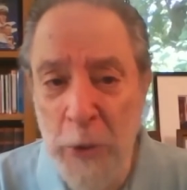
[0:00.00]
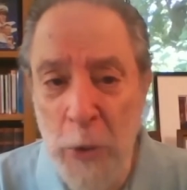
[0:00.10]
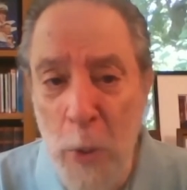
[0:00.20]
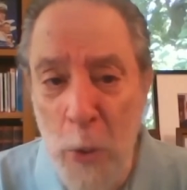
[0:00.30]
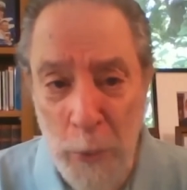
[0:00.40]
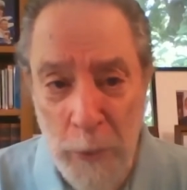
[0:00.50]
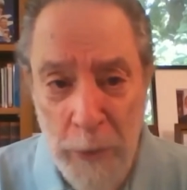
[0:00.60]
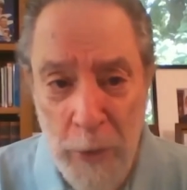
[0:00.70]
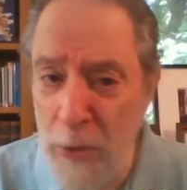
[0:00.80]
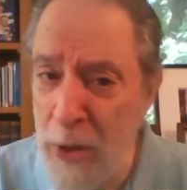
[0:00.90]
to move.
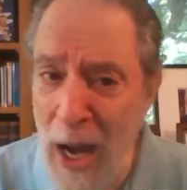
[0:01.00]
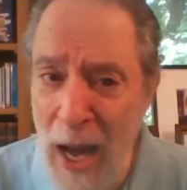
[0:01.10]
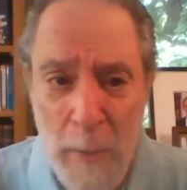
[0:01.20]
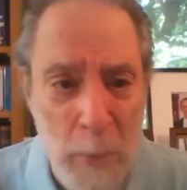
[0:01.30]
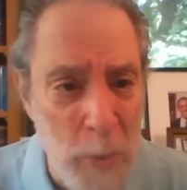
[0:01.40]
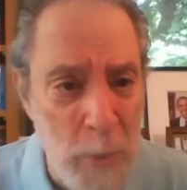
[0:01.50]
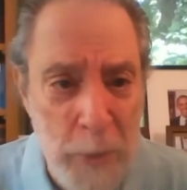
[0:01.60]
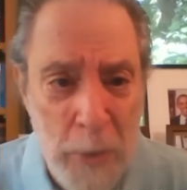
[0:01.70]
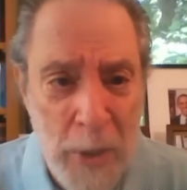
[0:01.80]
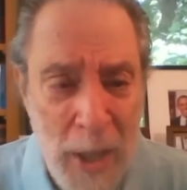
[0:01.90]
You got to move.
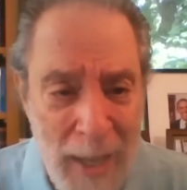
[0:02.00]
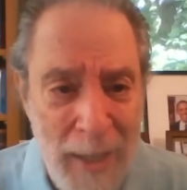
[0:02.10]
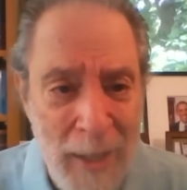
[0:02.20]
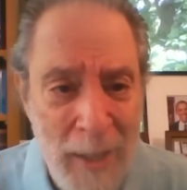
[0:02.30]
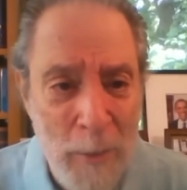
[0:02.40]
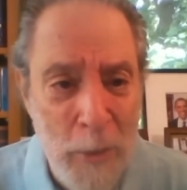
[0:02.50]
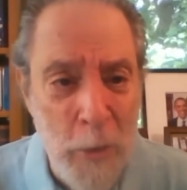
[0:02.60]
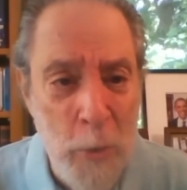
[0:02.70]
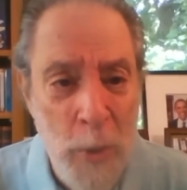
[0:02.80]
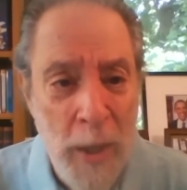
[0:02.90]
You can't
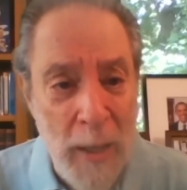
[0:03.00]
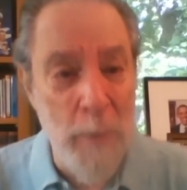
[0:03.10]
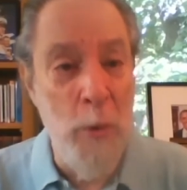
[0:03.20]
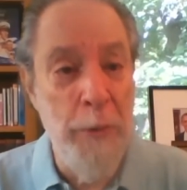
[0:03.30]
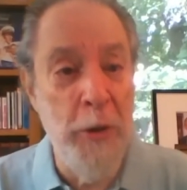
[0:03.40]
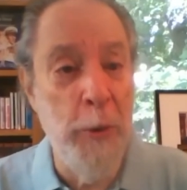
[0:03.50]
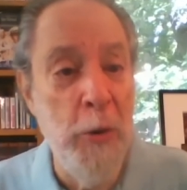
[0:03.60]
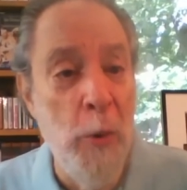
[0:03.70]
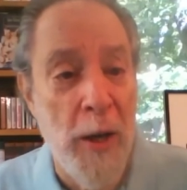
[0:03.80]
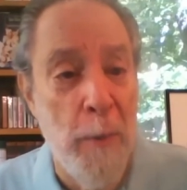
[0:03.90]
do, in movies, we
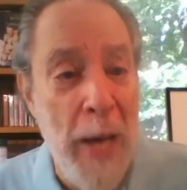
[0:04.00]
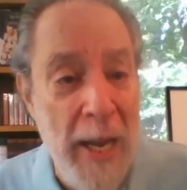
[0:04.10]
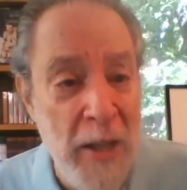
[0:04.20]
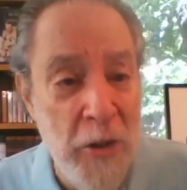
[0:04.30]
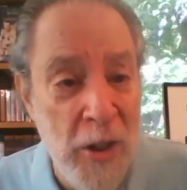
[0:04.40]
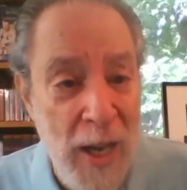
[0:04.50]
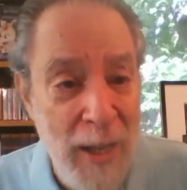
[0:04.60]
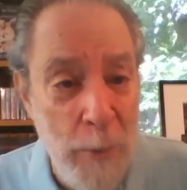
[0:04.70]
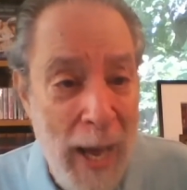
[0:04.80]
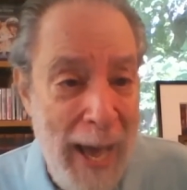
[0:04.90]
do what, a page a day?
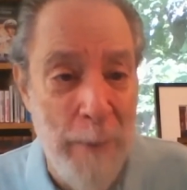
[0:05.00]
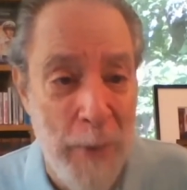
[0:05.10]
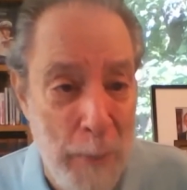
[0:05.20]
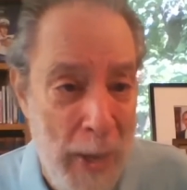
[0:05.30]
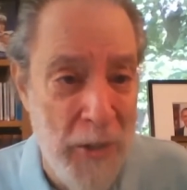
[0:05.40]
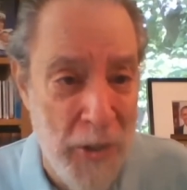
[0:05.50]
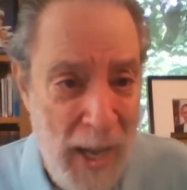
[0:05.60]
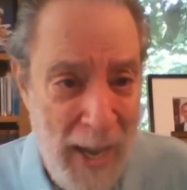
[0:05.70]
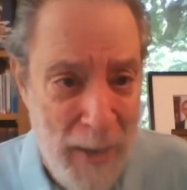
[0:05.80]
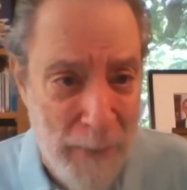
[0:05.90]
We're happy, page and a
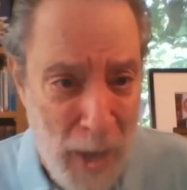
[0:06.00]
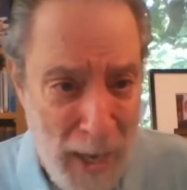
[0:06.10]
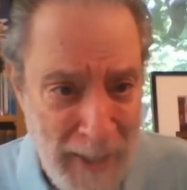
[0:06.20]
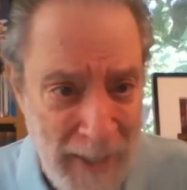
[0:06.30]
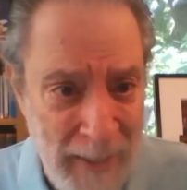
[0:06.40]
half, right?